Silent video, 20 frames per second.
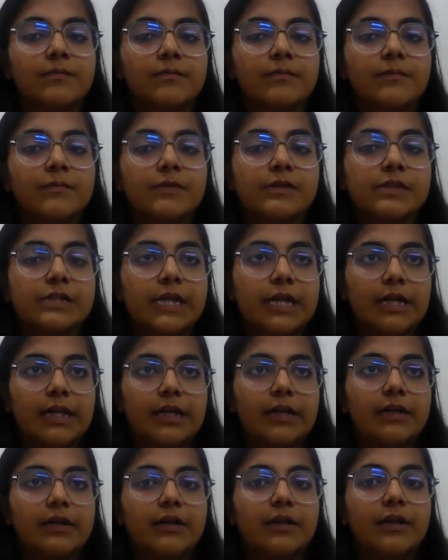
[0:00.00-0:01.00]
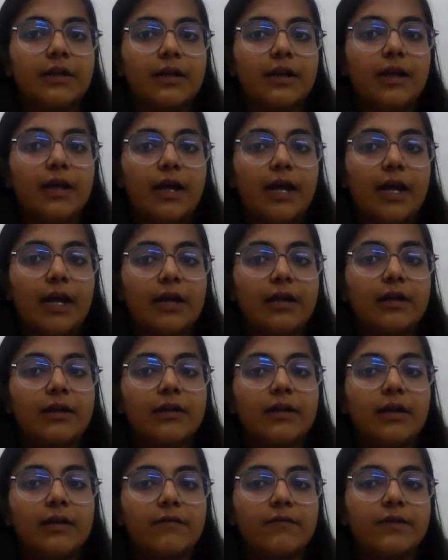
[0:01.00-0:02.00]
Second, act
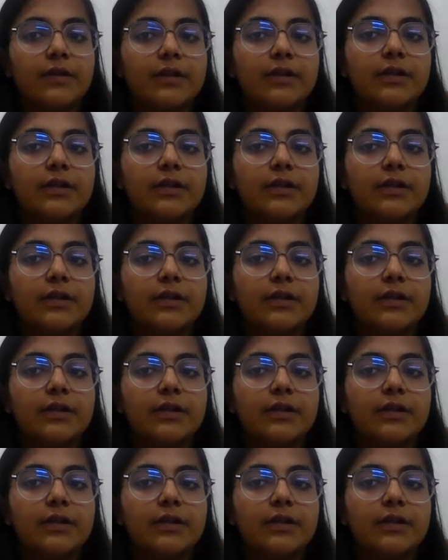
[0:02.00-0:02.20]
done with